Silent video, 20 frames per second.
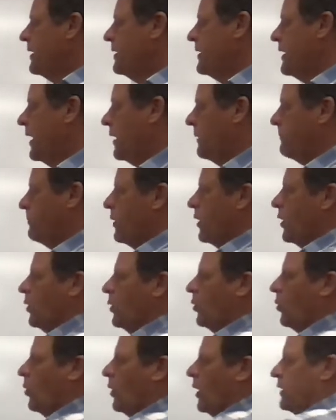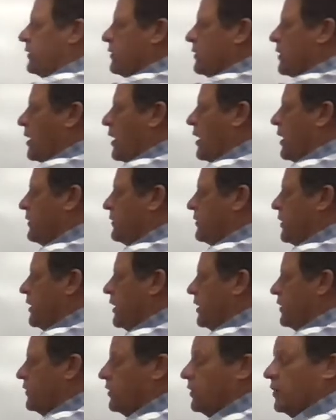Now, what's causing
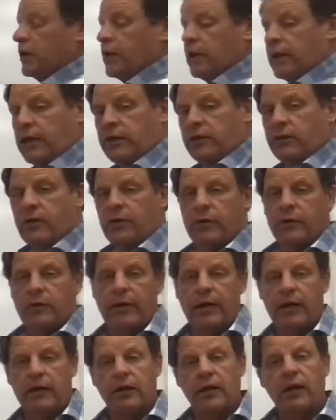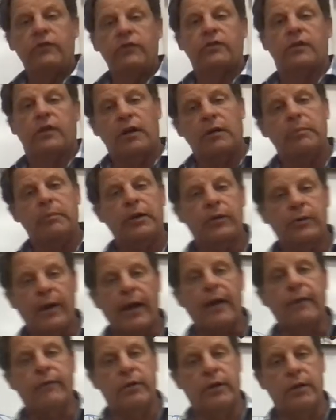it to hit to the ground? It's going to be
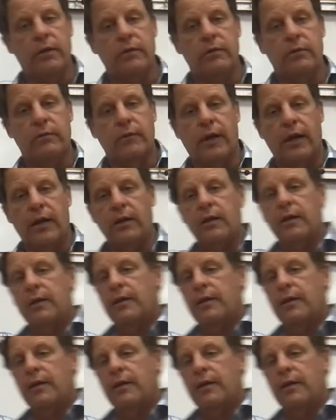gravity, right?